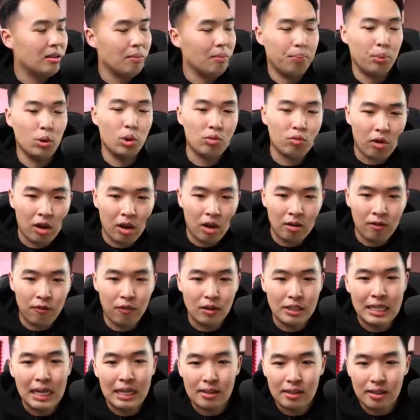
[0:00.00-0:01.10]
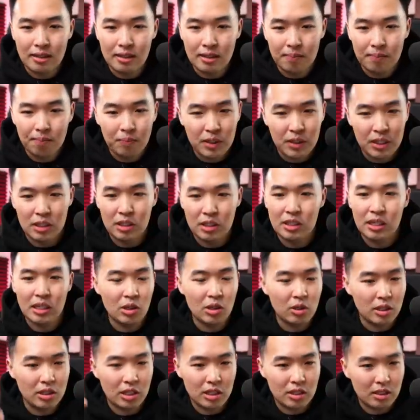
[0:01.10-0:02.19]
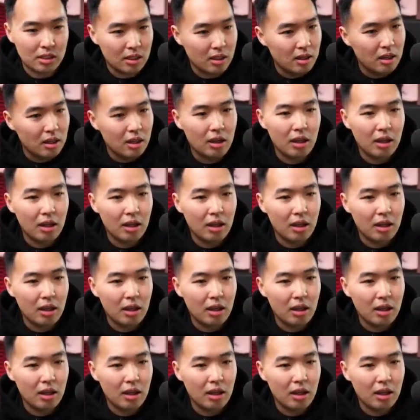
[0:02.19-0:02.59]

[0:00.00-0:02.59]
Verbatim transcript: the bull run for Tesla continue to just